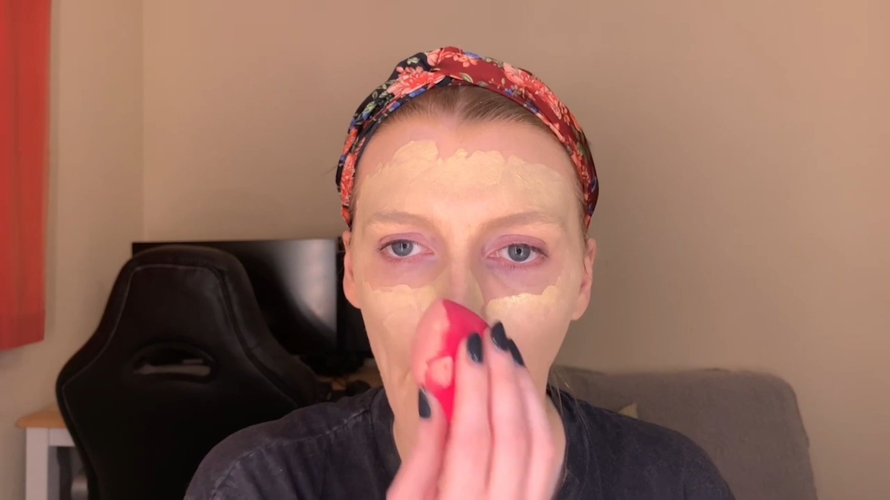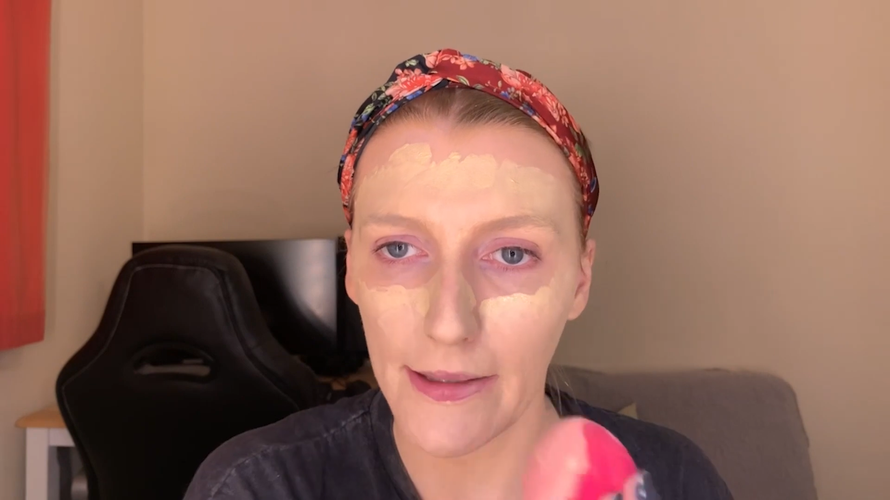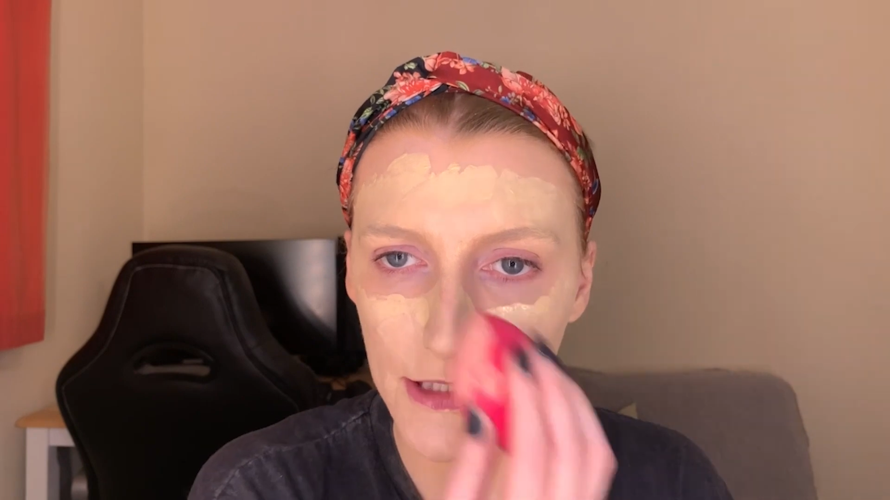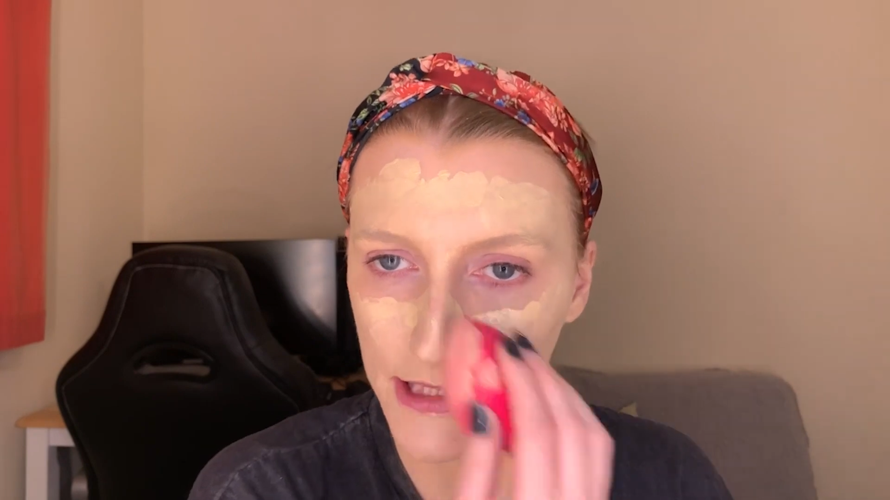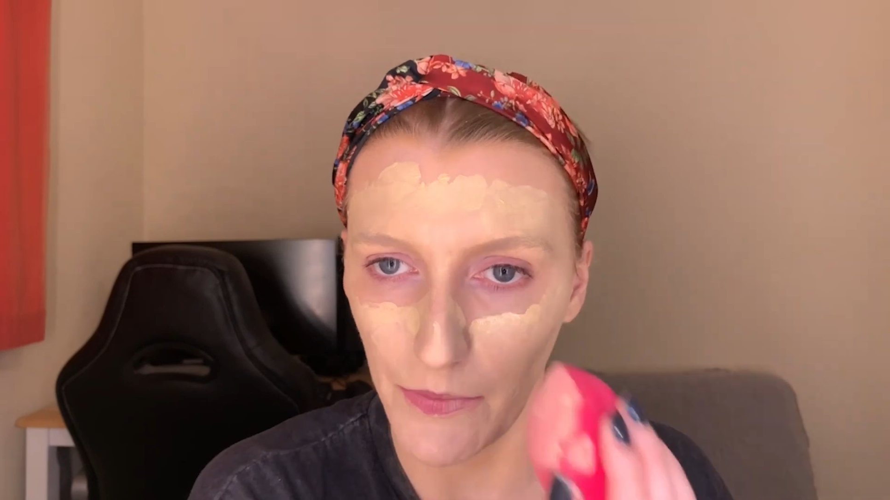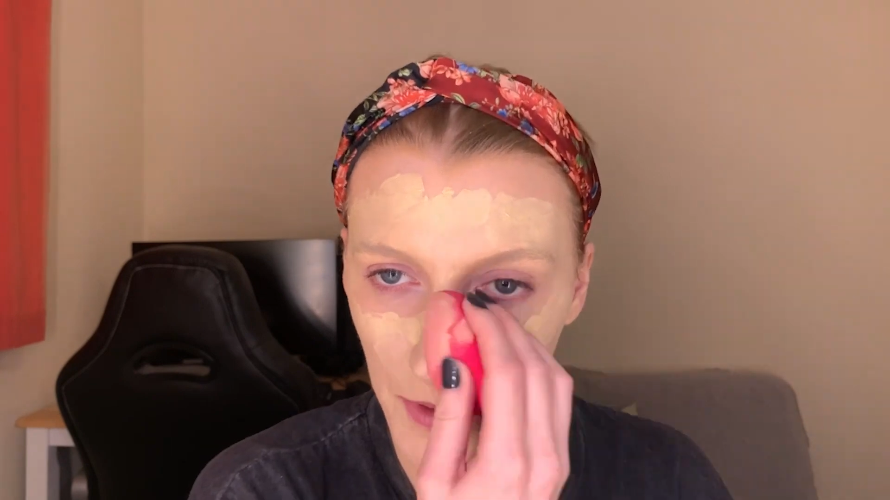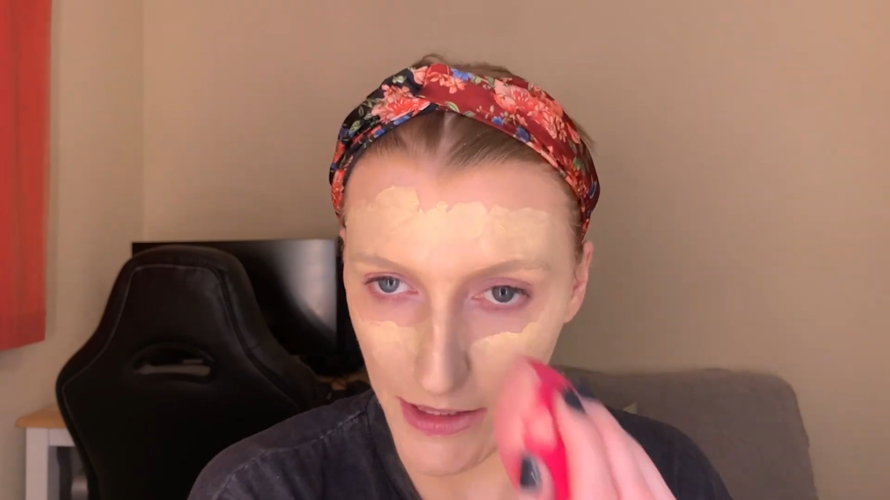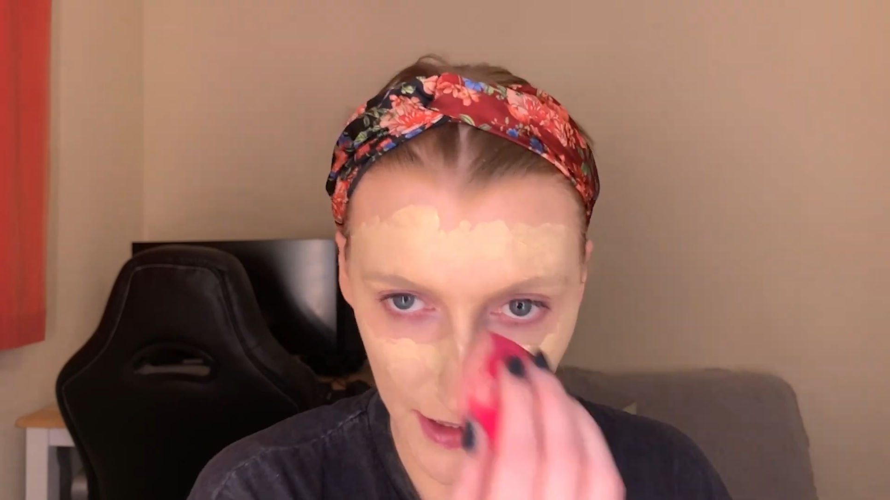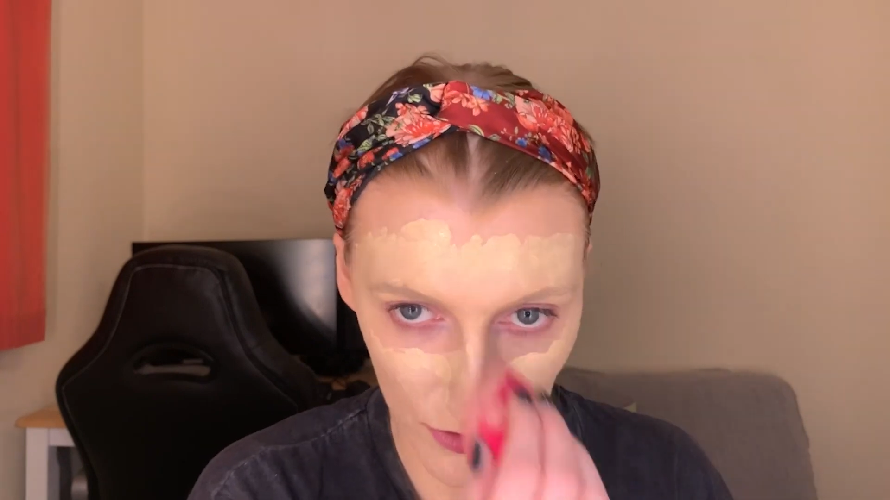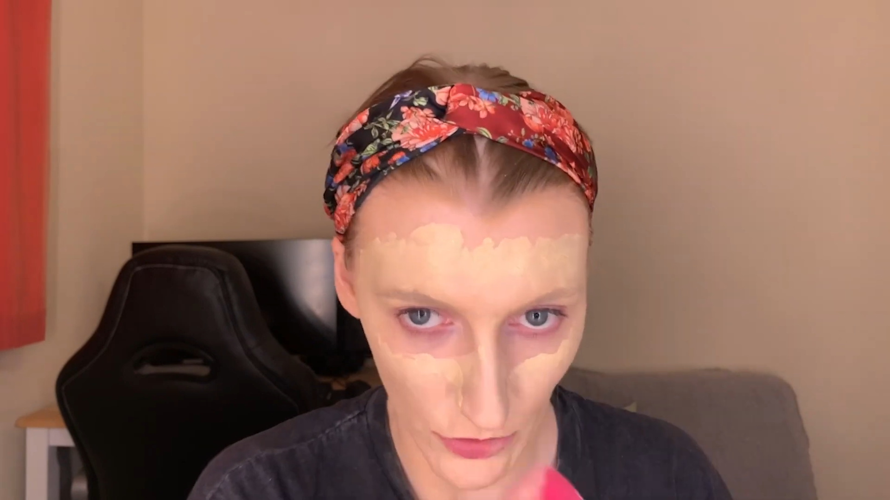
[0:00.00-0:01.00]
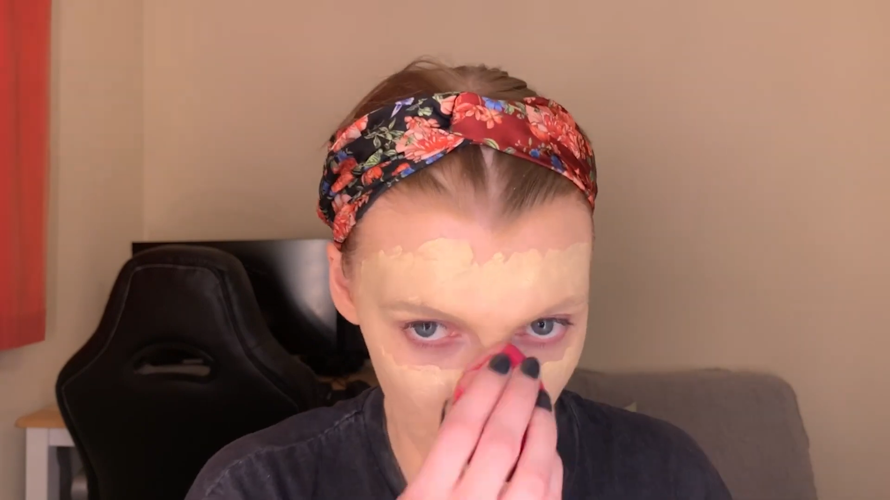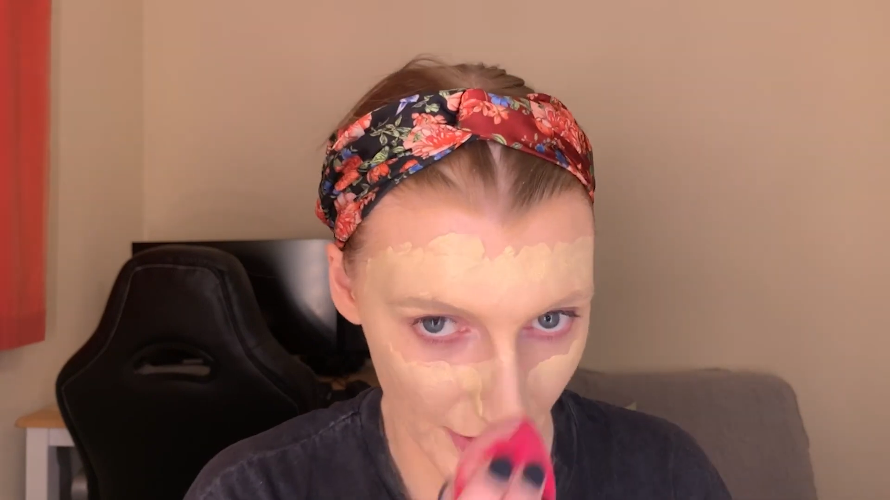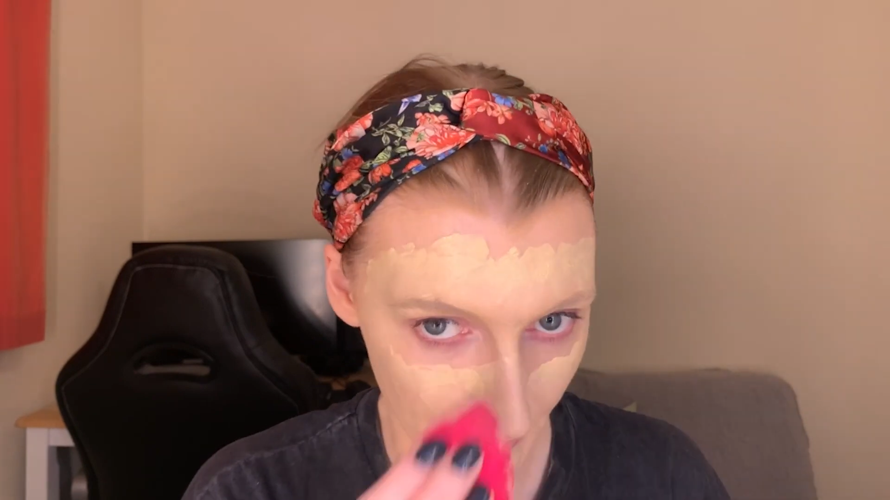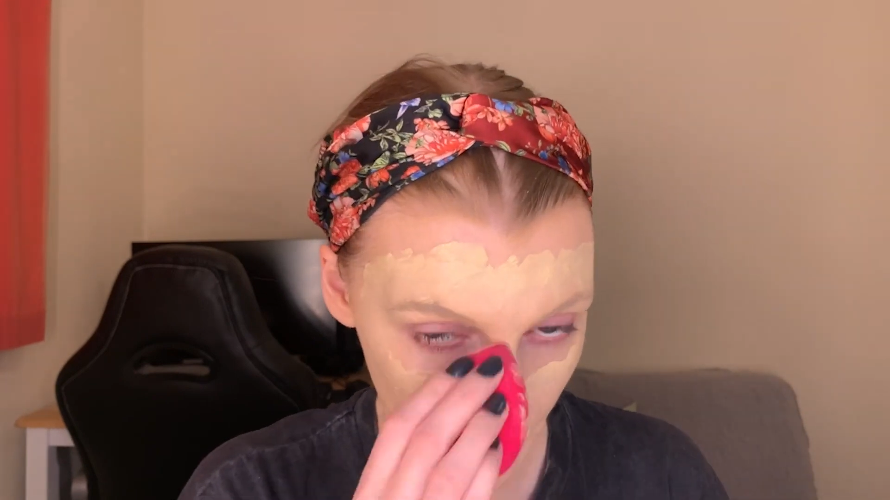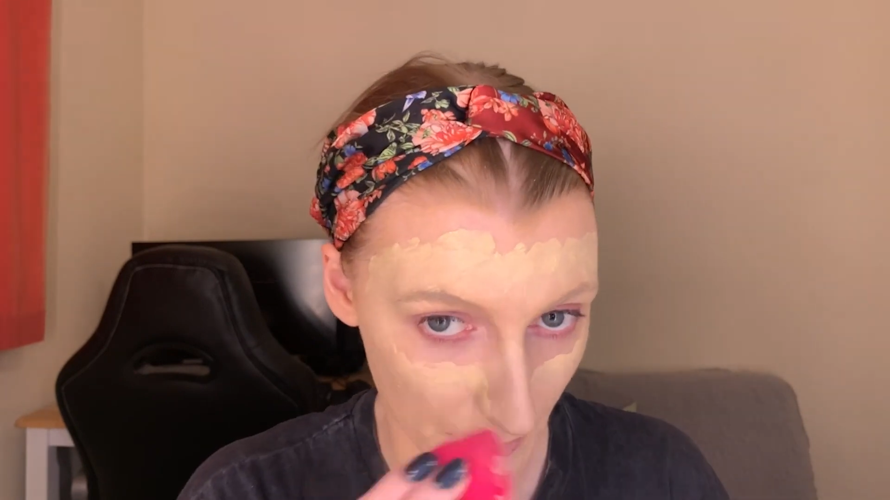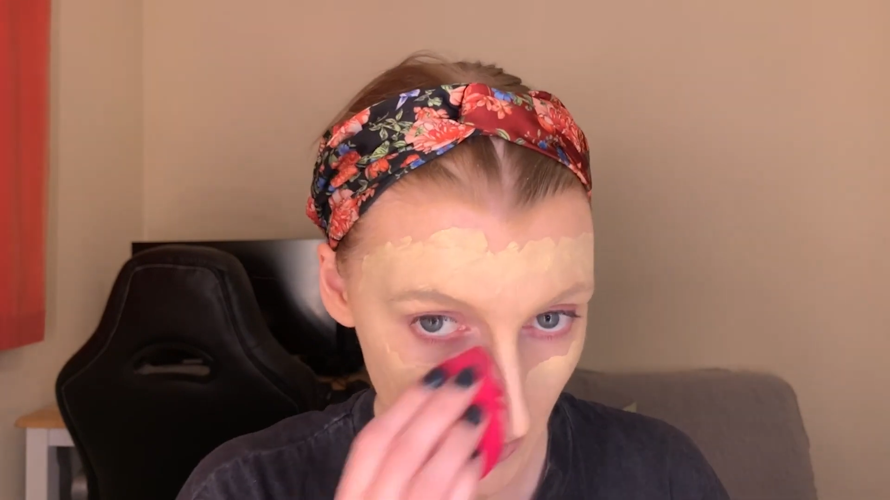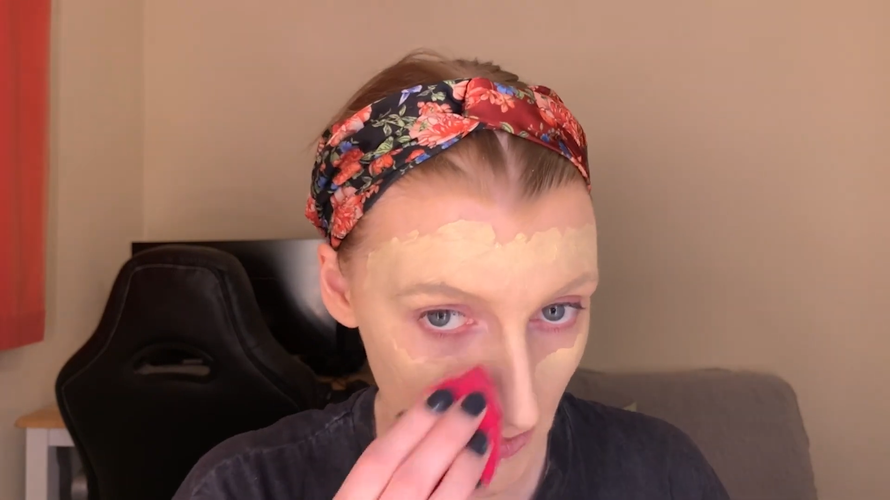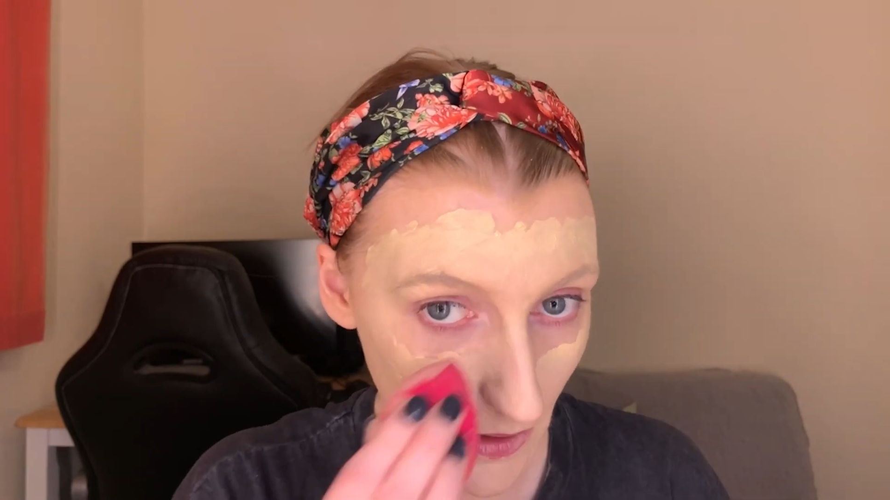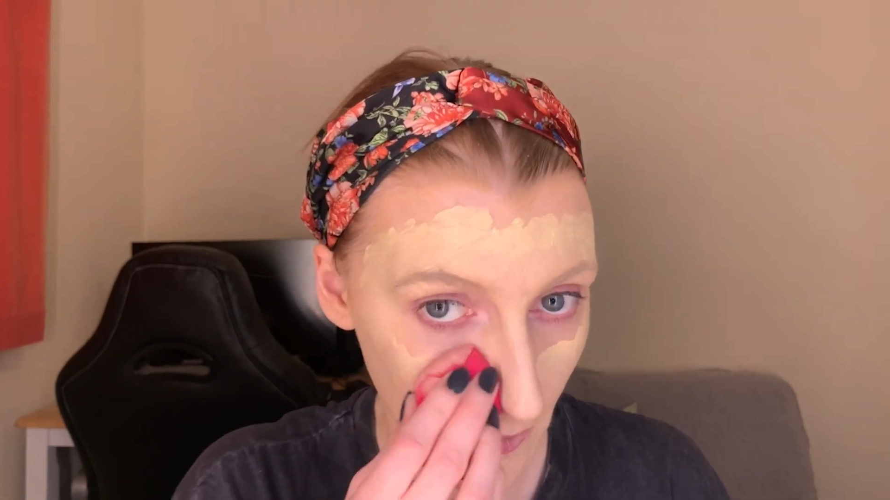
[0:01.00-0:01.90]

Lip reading: shower this off afterwards.